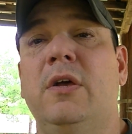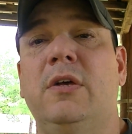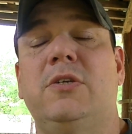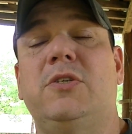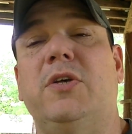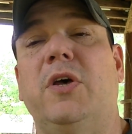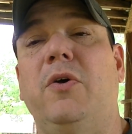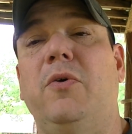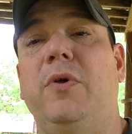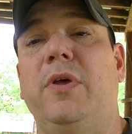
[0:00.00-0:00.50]

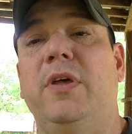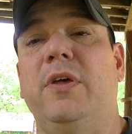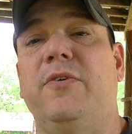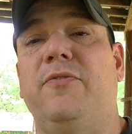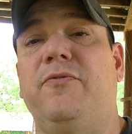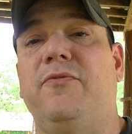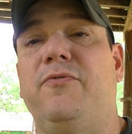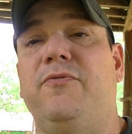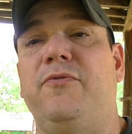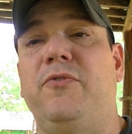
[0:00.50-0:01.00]
So
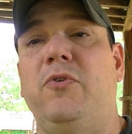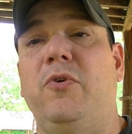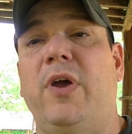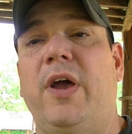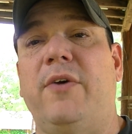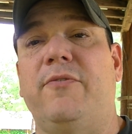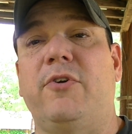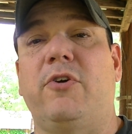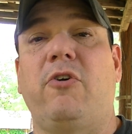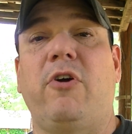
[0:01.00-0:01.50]
if you
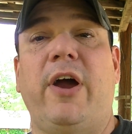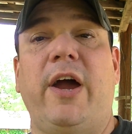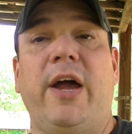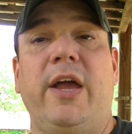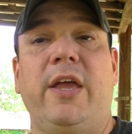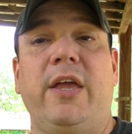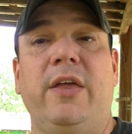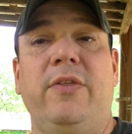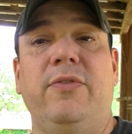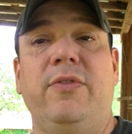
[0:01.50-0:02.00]
have a
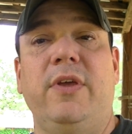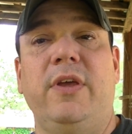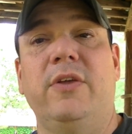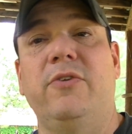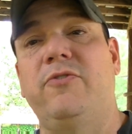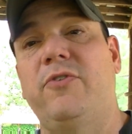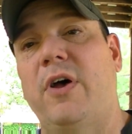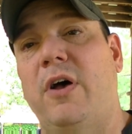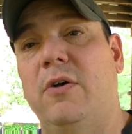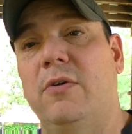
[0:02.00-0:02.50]
crack in the
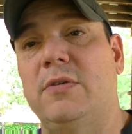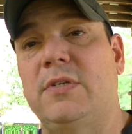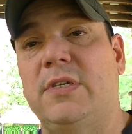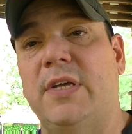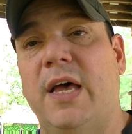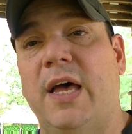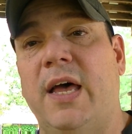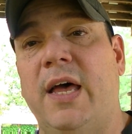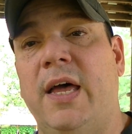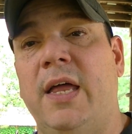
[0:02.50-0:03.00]
exhaust
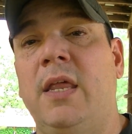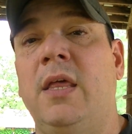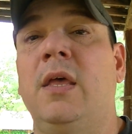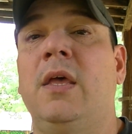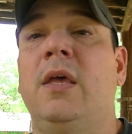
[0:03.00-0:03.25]
side,